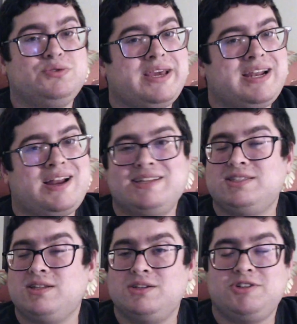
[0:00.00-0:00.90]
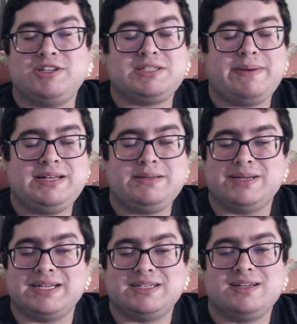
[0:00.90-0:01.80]
cannot uh, underestimate him,
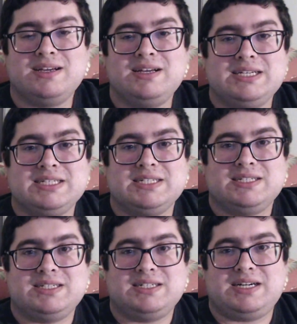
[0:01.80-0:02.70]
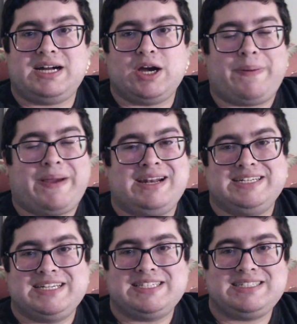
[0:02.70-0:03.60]
and I hope Anna
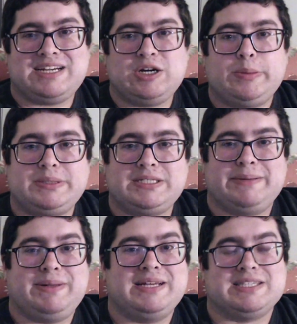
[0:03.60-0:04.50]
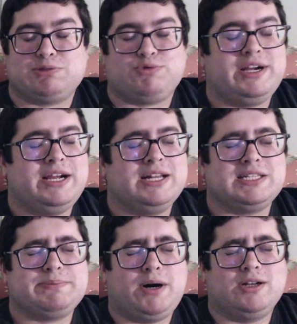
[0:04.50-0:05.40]
doesn't. I hope she plays this really
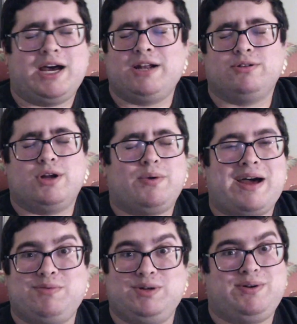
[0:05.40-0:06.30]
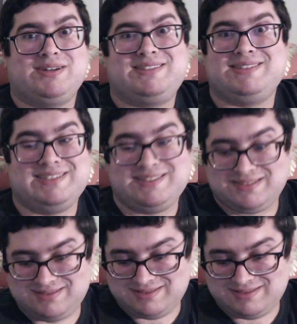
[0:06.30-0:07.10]
small. I don't know what I would do honestly.